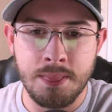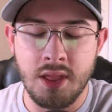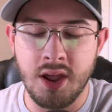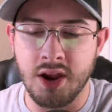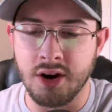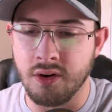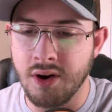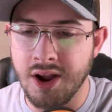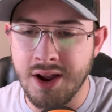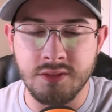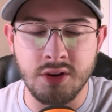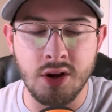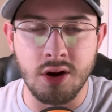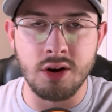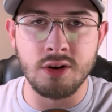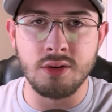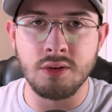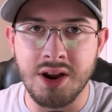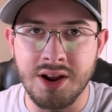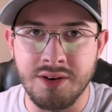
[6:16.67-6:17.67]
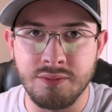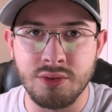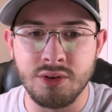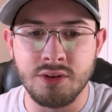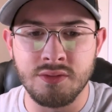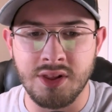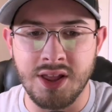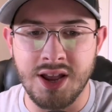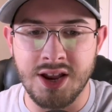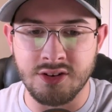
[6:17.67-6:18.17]
I don't have to hunt around for a
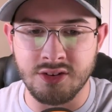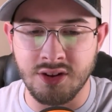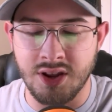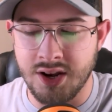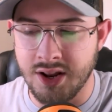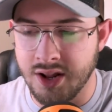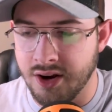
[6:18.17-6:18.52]
flashlight.